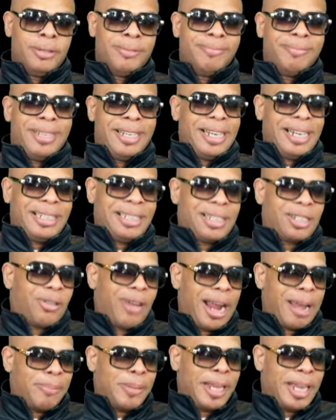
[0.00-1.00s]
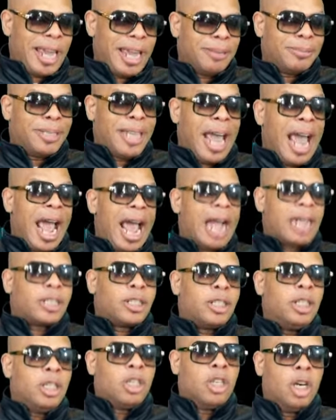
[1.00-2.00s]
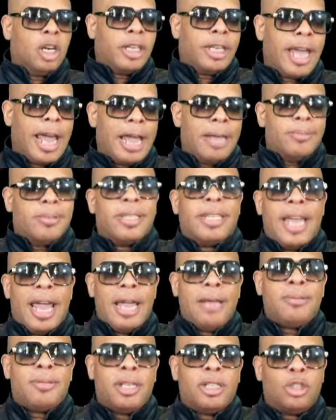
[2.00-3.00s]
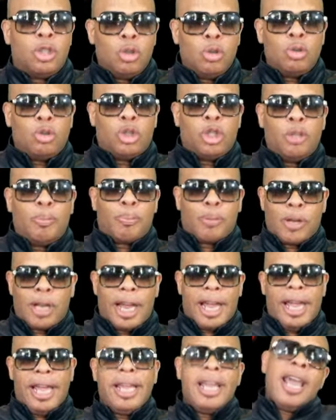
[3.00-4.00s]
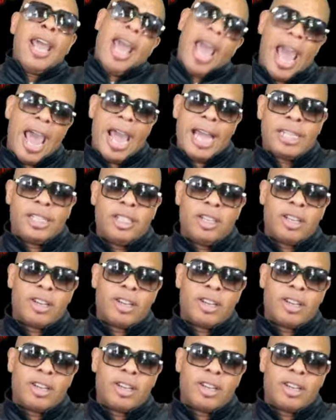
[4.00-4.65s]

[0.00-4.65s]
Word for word: they're not just crappy games. They're actually good games. Games that you should play, add to your